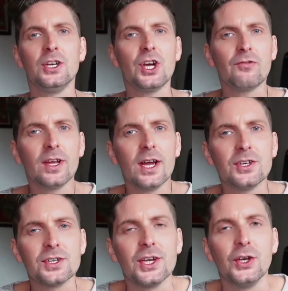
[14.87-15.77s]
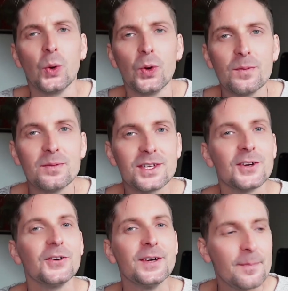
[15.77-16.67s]
Generally, I just ignore them,
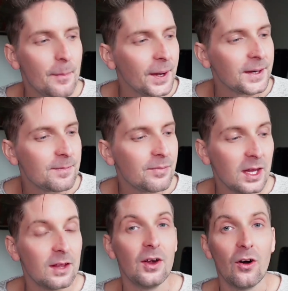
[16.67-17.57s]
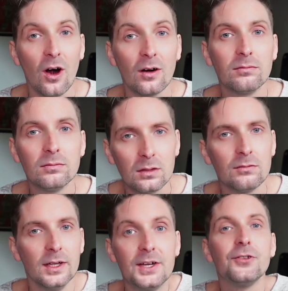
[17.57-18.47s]
sorry, but there are
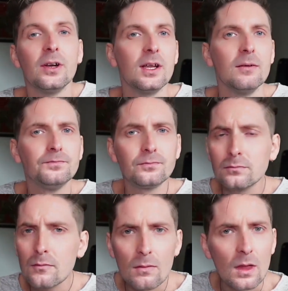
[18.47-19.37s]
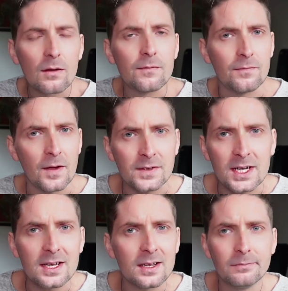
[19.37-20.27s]
literally
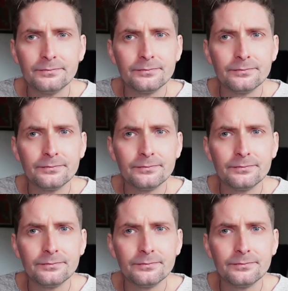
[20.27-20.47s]
50,